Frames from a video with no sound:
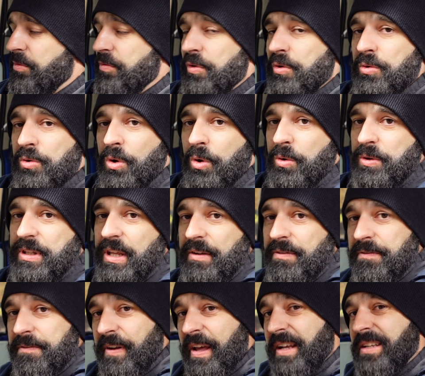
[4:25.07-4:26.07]
of you know, they
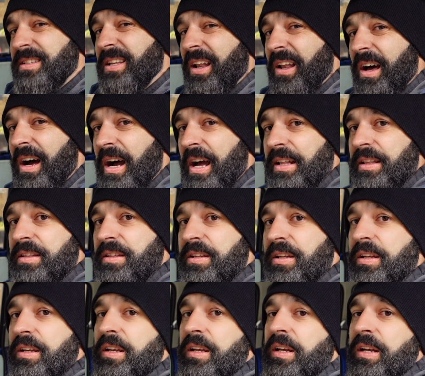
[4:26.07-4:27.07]
flex a lot,
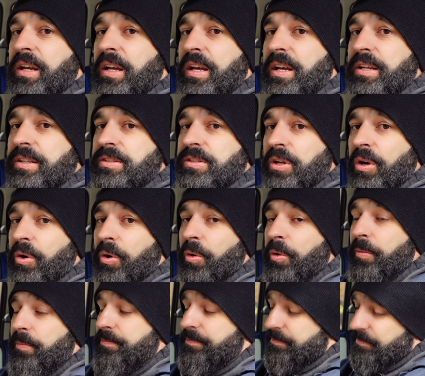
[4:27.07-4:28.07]

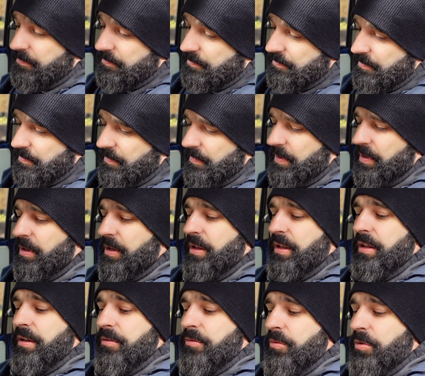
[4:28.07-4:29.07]
so
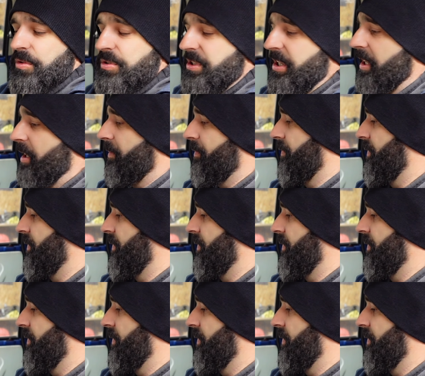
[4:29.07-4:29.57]
we'll see.